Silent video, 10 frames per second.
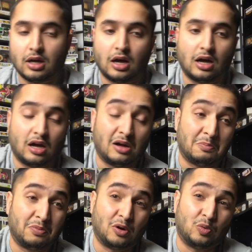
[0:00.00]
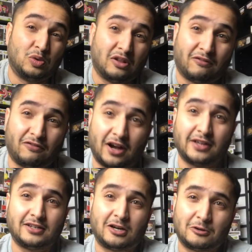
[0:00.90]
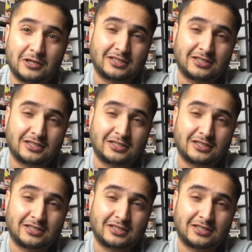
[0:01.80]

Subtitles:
but we'll find out.